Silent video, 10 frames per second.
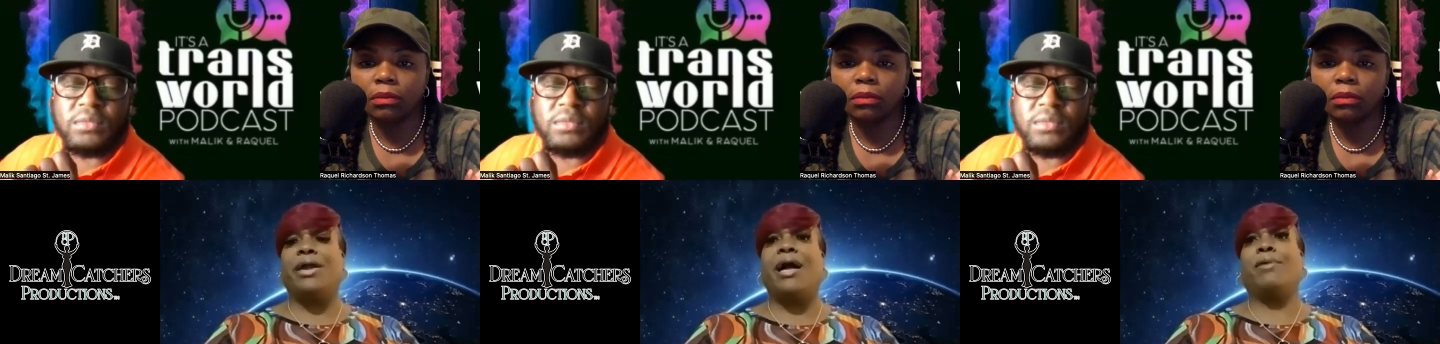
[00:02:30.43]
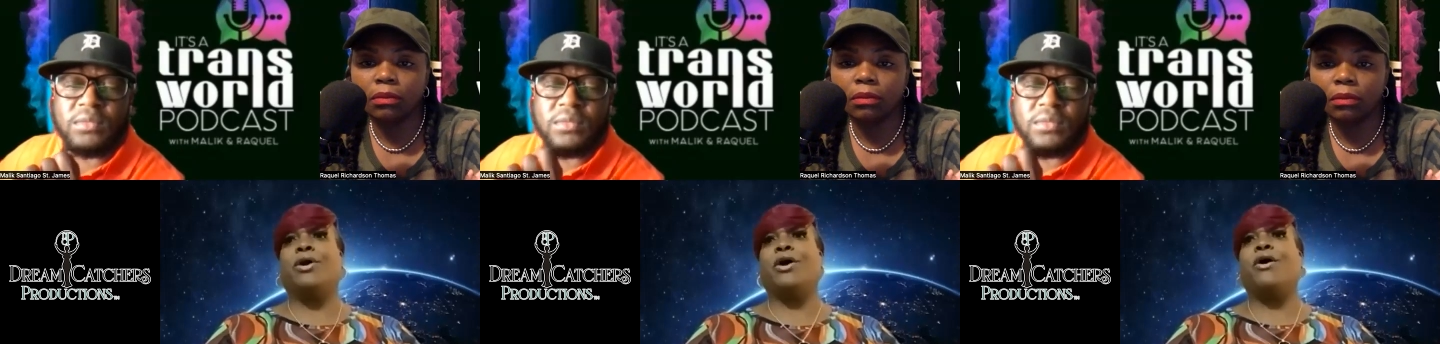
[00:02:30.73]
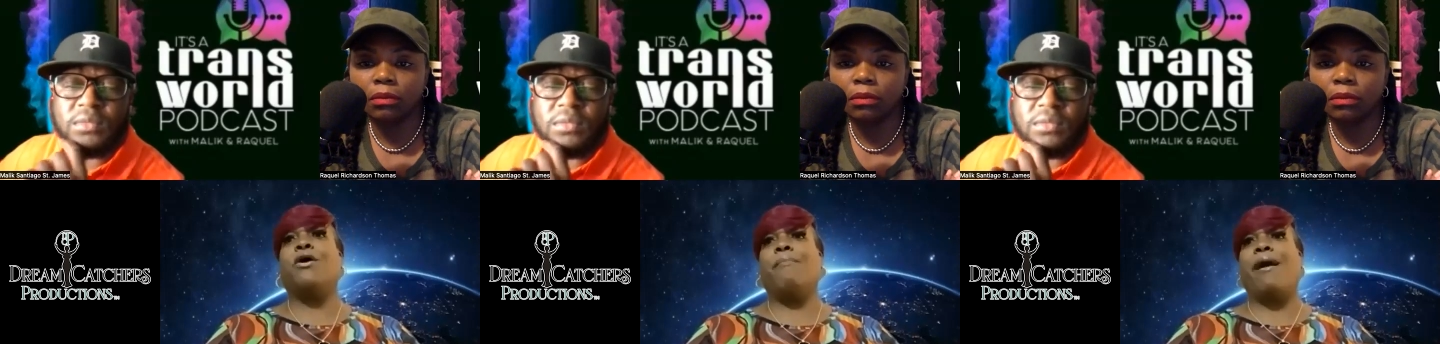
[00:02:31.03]
Speaker 1: I'm a
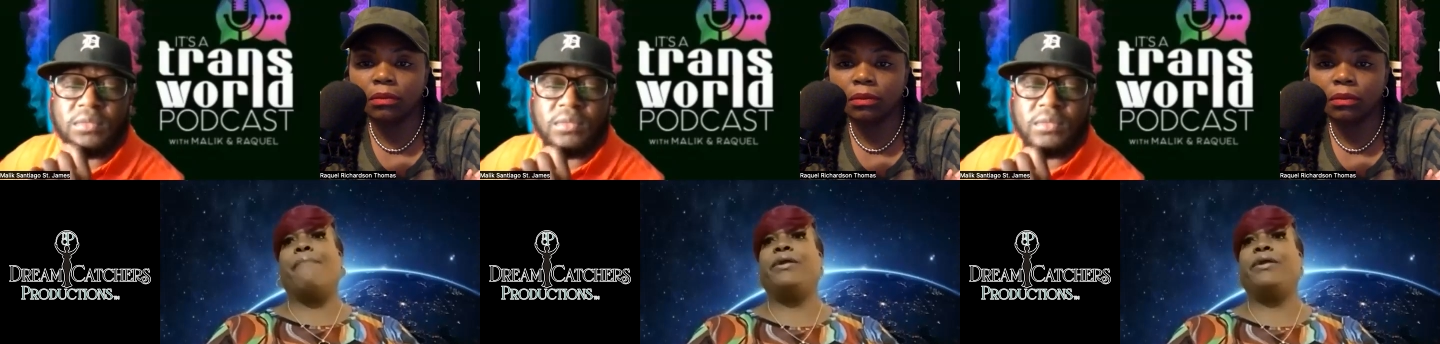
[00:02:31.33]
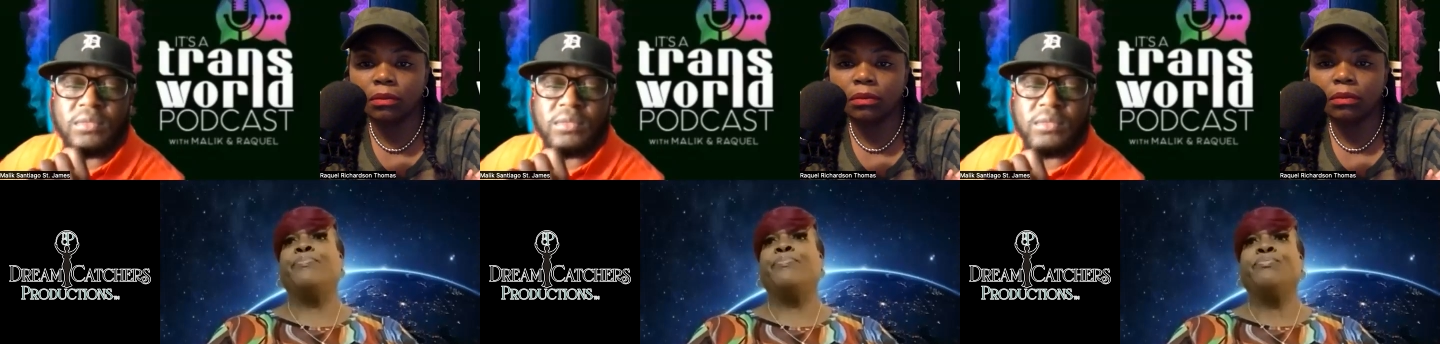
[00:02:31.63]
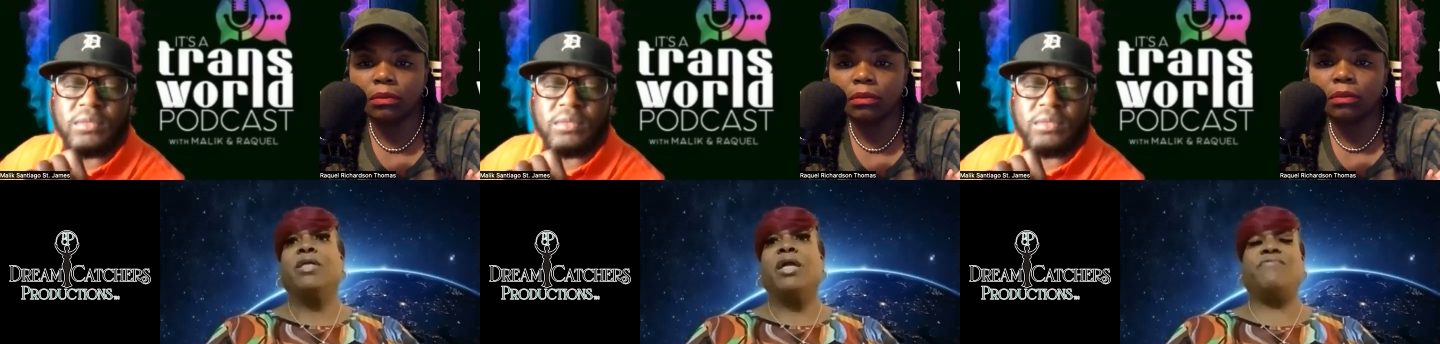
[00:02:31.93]
girl, mommy.
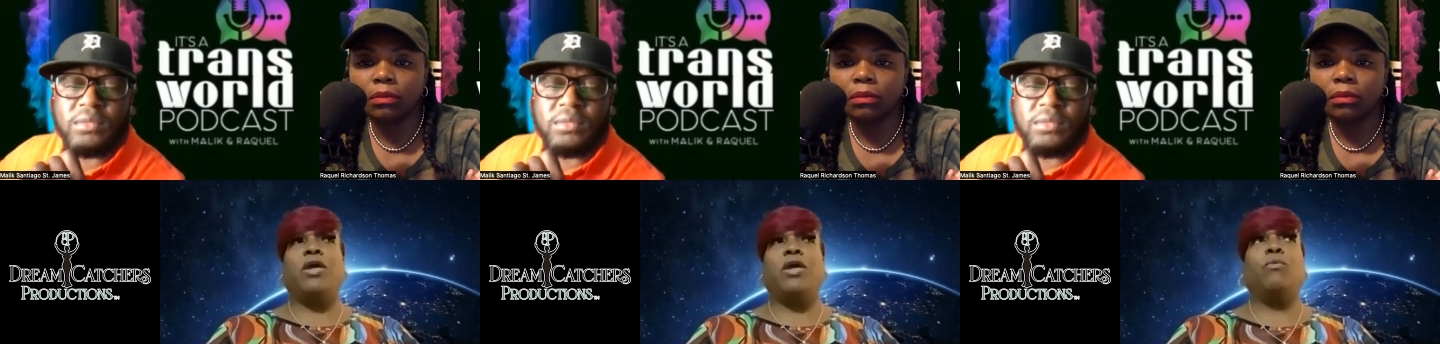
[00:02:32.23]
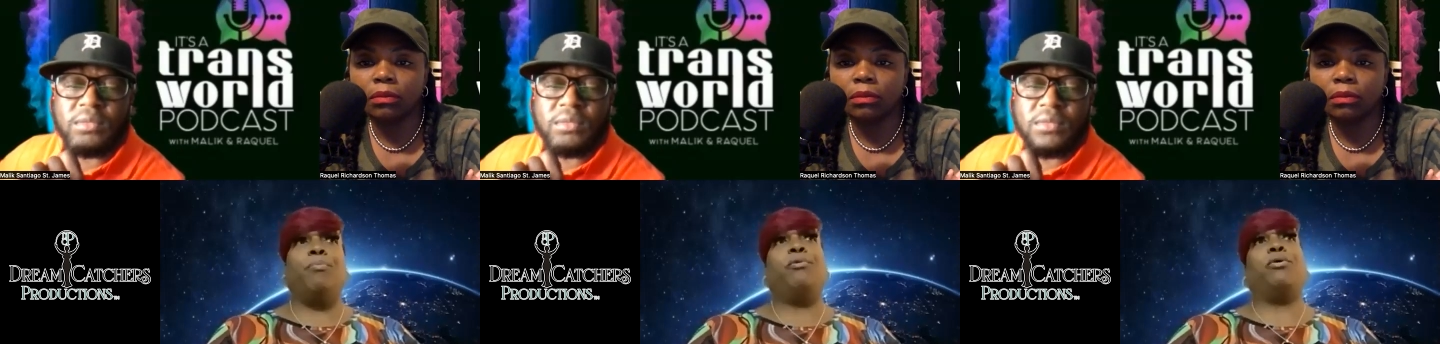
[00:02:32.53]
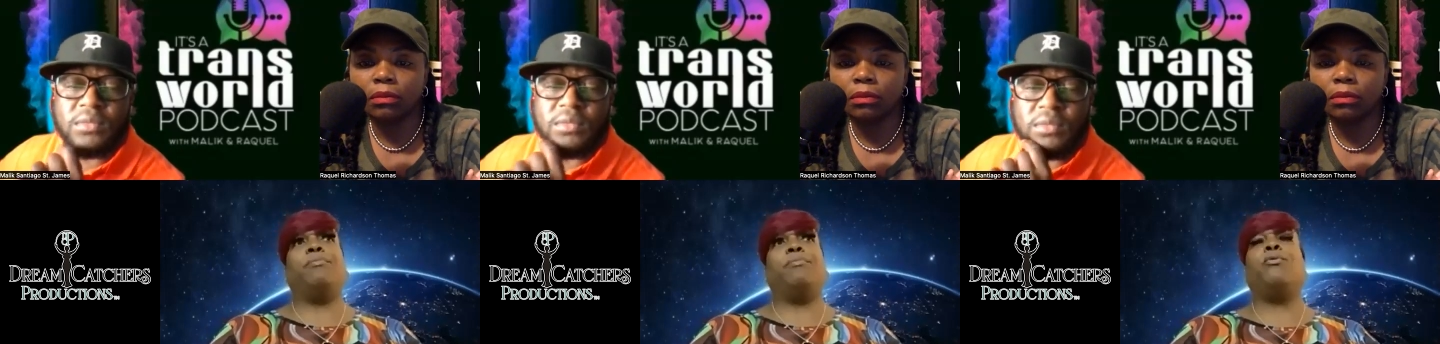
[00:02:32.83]
And they were born
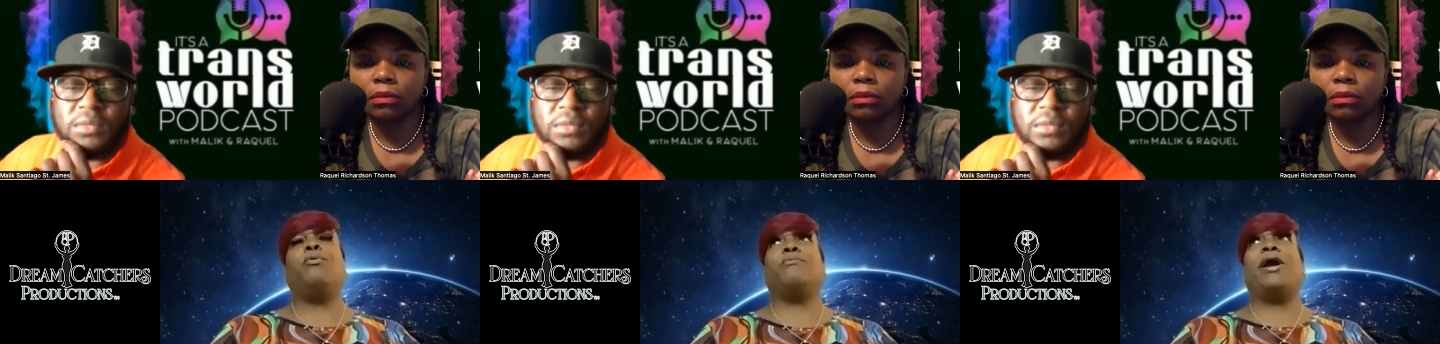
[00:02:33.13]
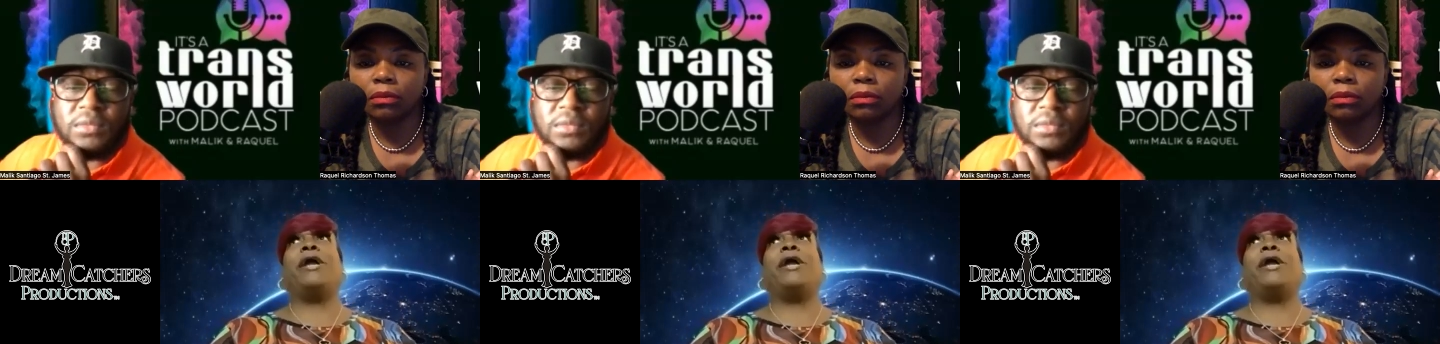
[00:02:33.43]
a boy, right?